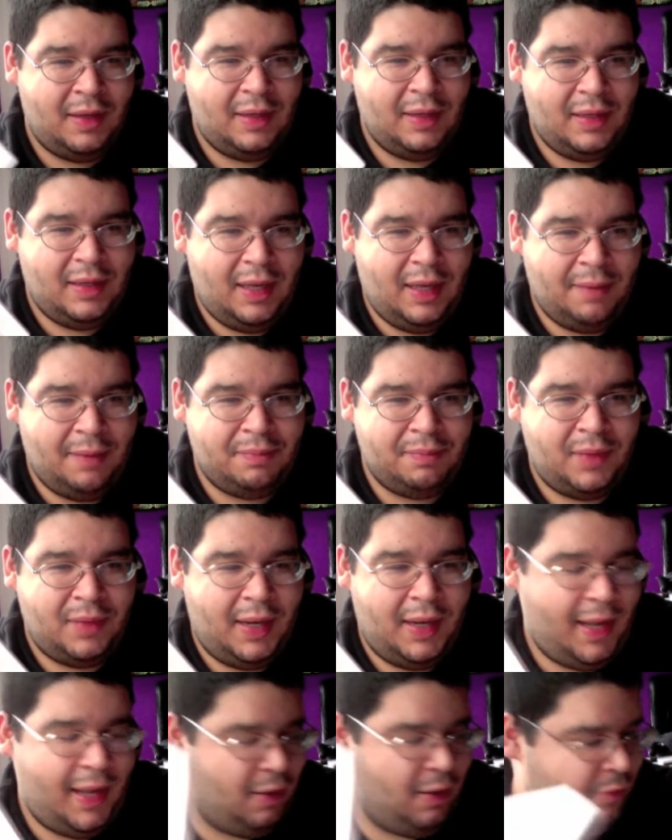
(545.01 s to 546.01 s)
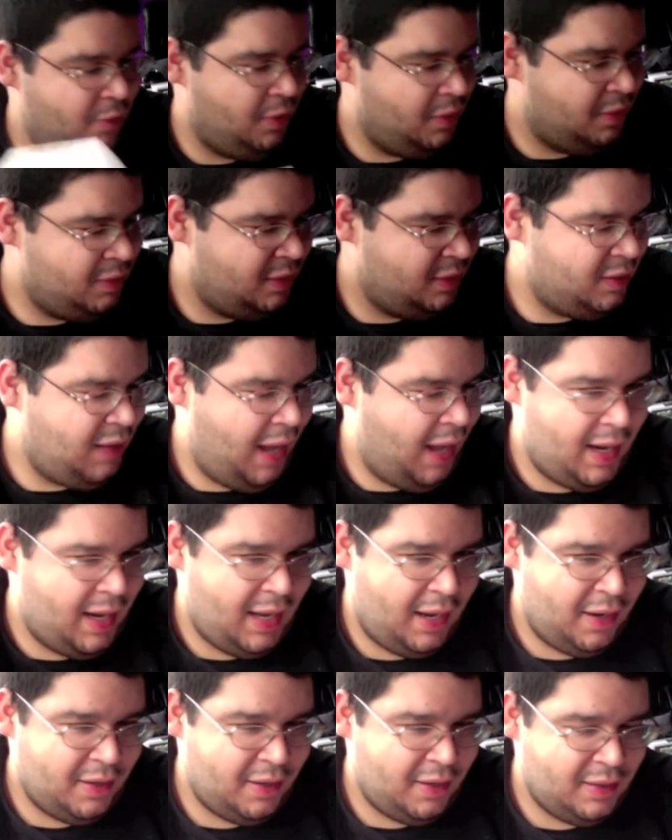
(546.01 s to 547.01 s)
I can't go wrong. And
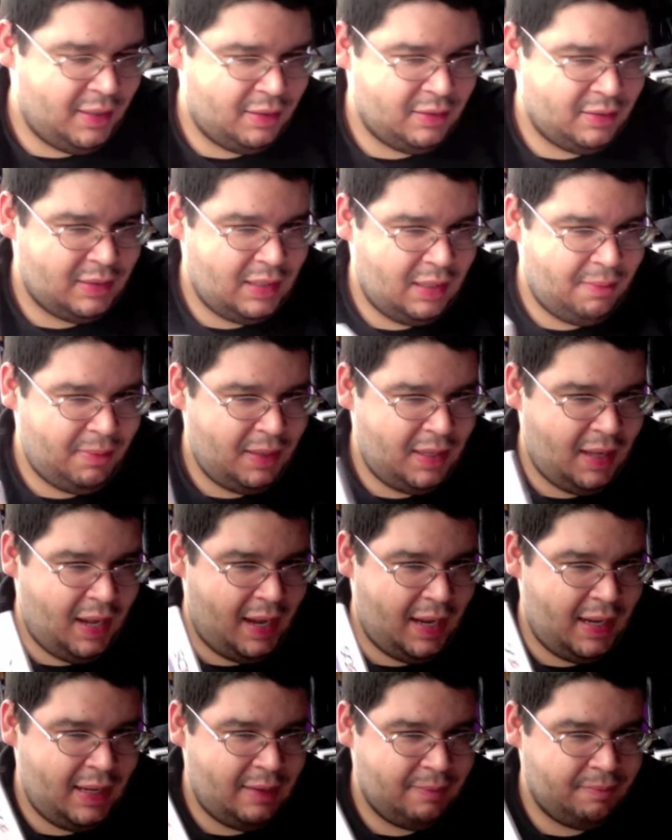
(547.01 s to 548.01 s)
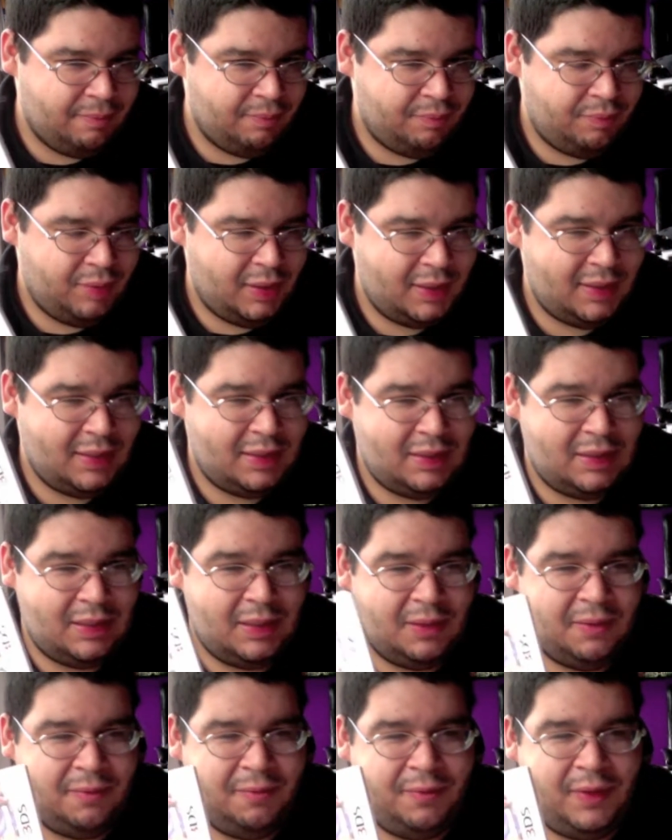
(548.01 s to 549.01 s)
I heard there's going to be a
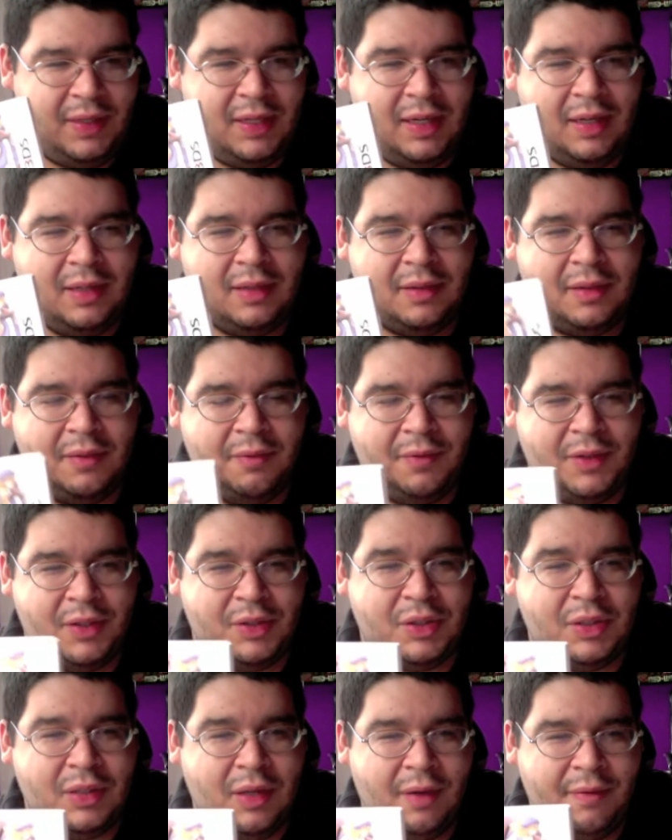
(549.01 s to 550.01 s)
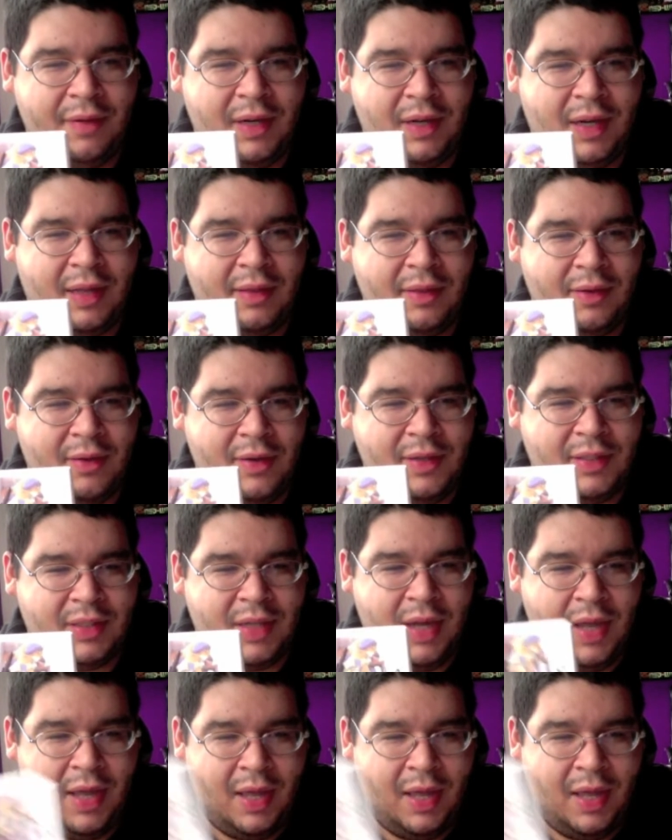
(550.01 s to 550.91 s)
PlayStation Vita version of it on launch.